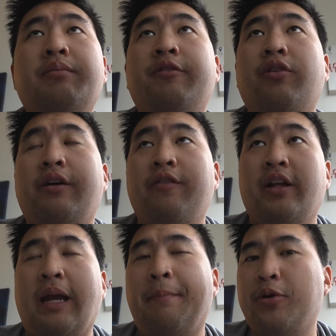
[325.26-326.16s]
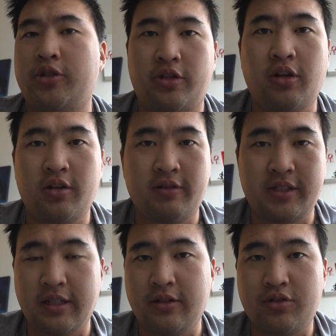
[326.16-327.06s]
before I feel like I push the long
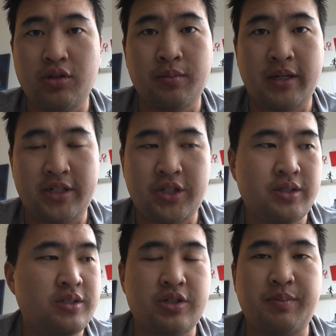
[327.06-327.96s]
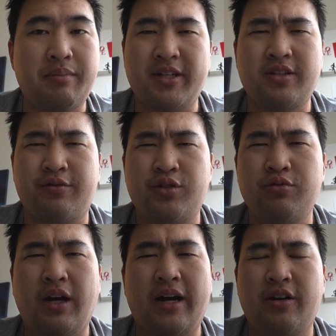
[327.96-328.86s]
runs a little too much, just make myself
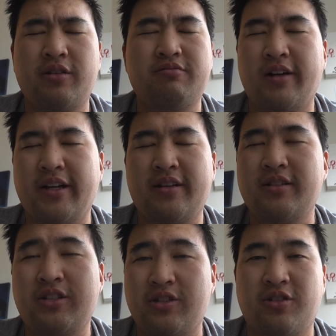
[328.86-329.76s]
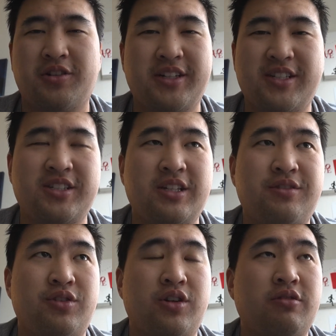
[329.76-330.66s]
too tired running such long distances for no